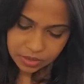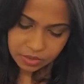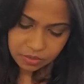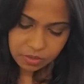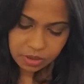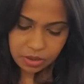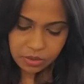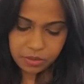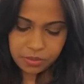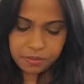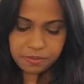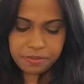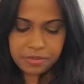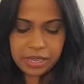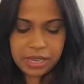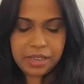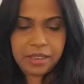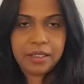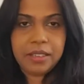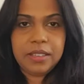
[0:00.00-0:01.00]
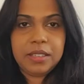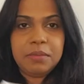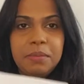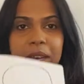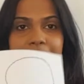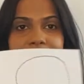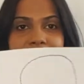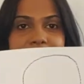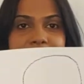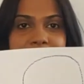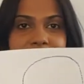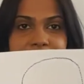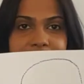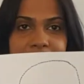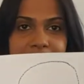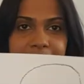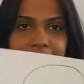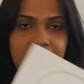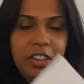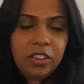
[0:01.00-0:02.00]
Wow, there's my
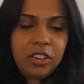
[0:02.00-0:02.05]
circle.